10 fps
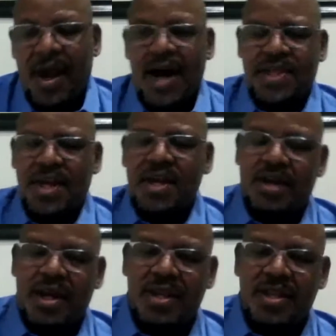I think
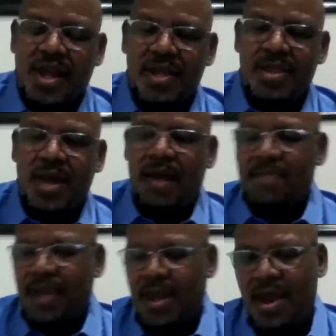
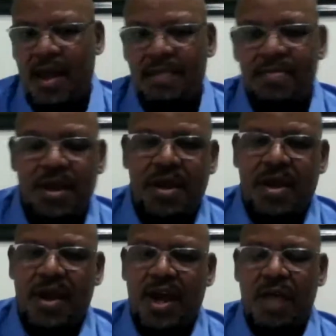
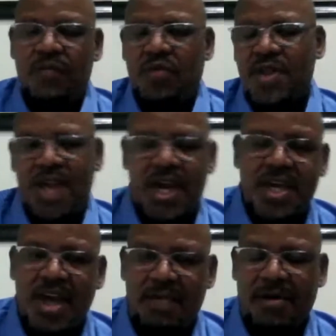if you are
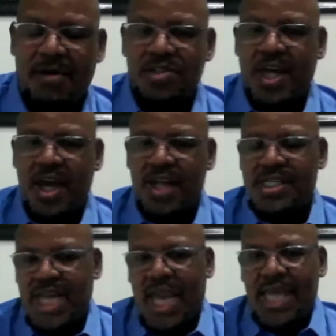thinking about
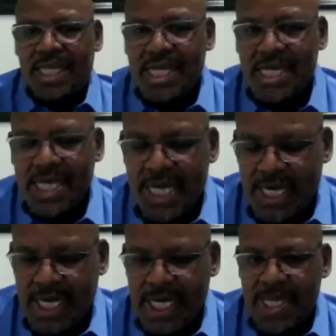trading
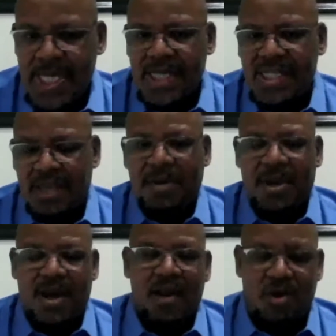in the
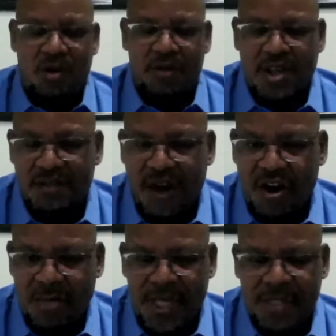typical COVID
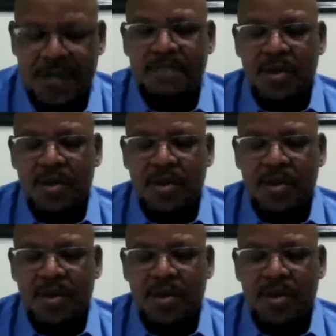environment,